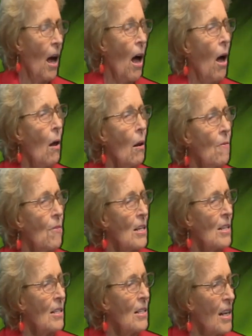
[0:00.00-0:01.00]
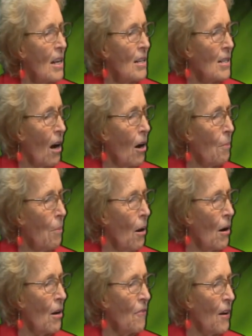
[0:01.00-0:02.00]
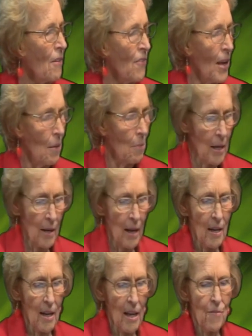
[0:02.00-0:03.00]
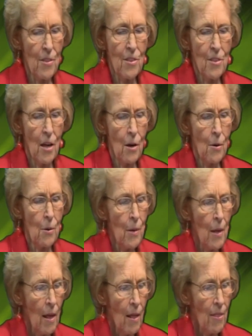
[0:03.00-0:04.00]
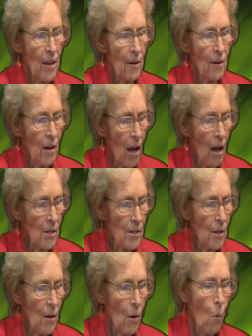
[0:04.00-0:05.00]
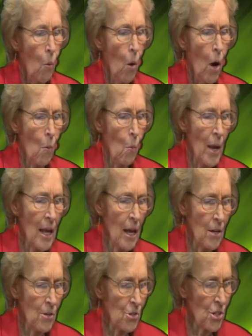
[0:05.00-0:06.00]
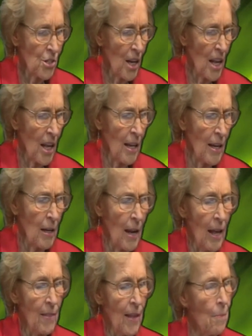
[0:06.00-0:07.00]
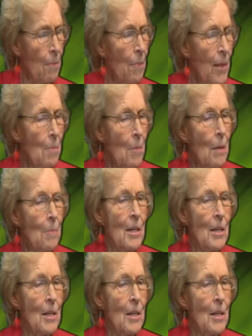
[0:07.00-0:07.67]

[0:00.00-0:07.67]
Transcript: all of these things are part of our family. And even though they're not what we understand, and they may be